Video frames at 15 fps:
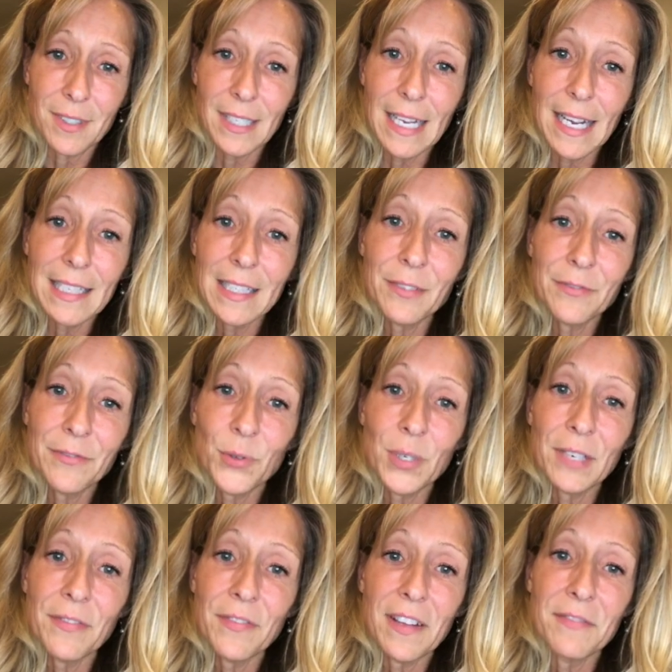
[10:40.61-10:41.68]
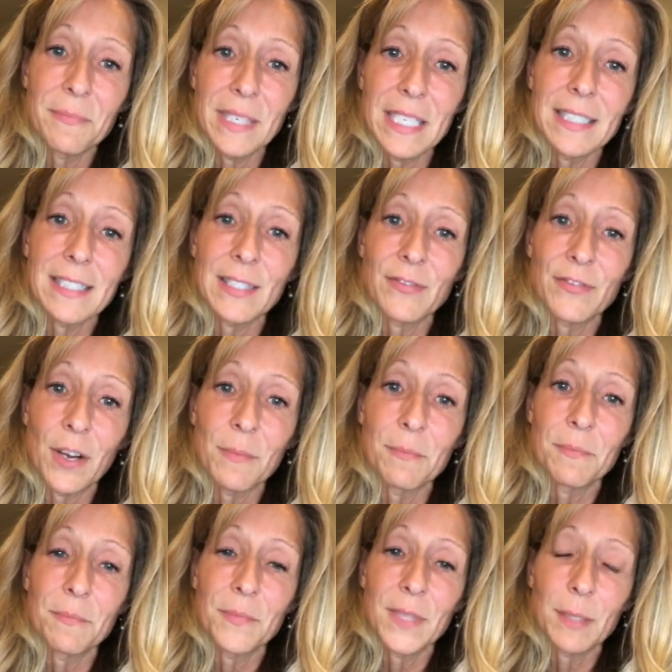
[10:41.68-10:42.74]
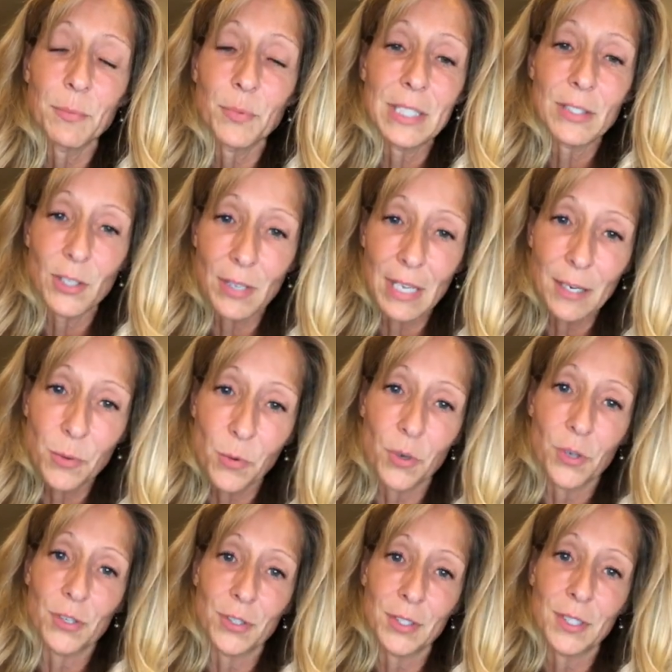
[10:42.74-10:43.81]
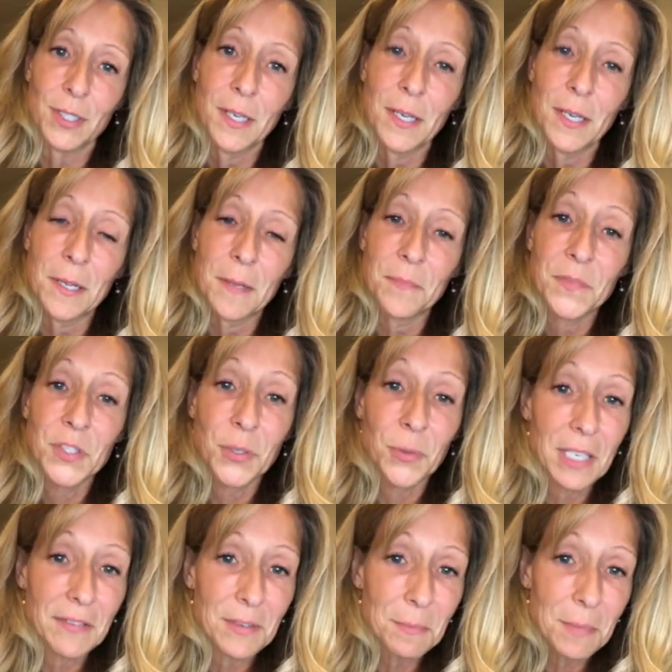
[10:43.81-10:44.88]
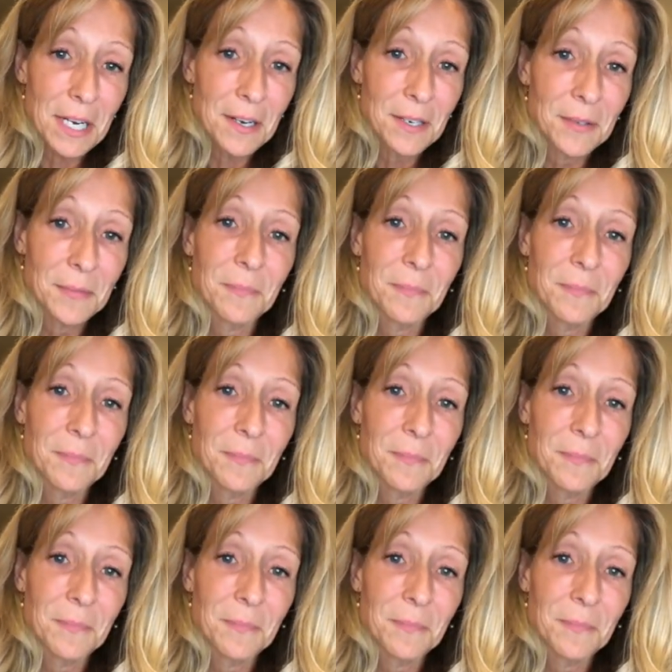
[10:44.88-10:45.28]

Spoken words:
I live 45 minutes from the Bristol headquarters, so even better.